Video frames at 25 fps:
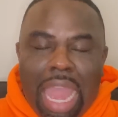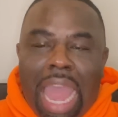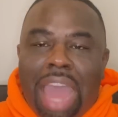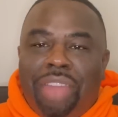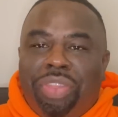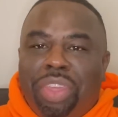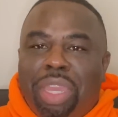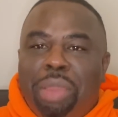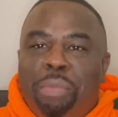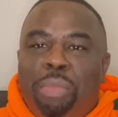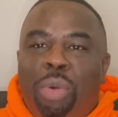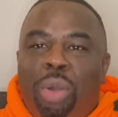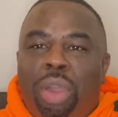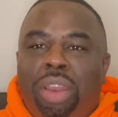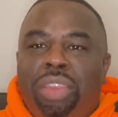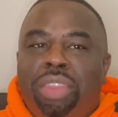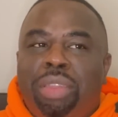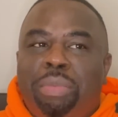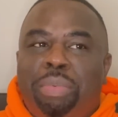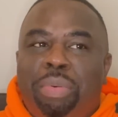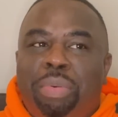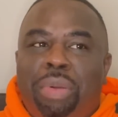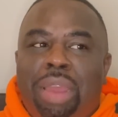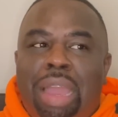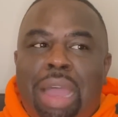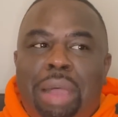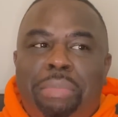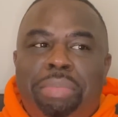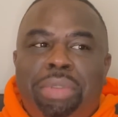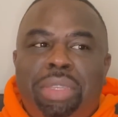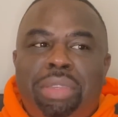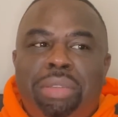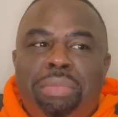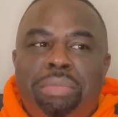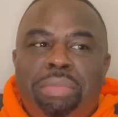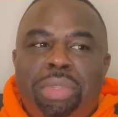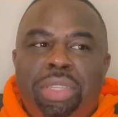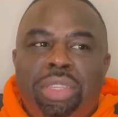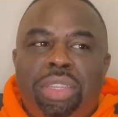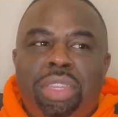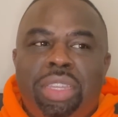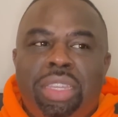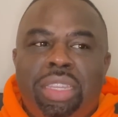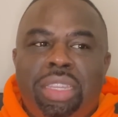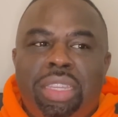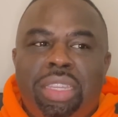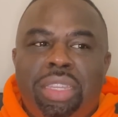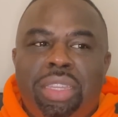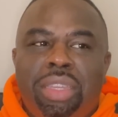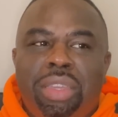think part of the problem
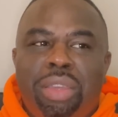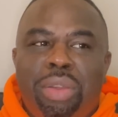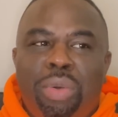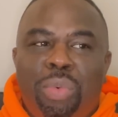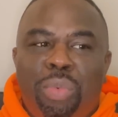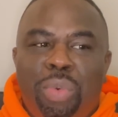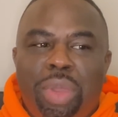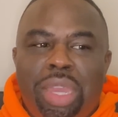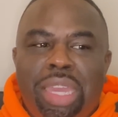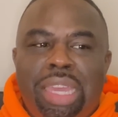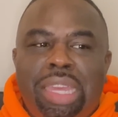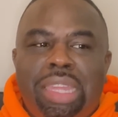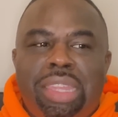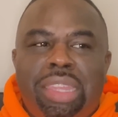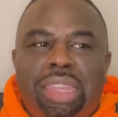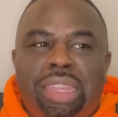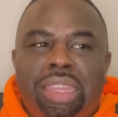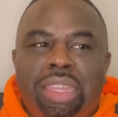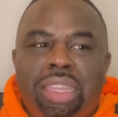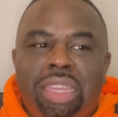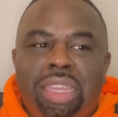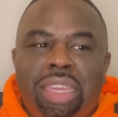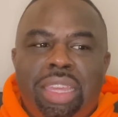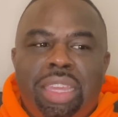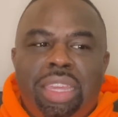with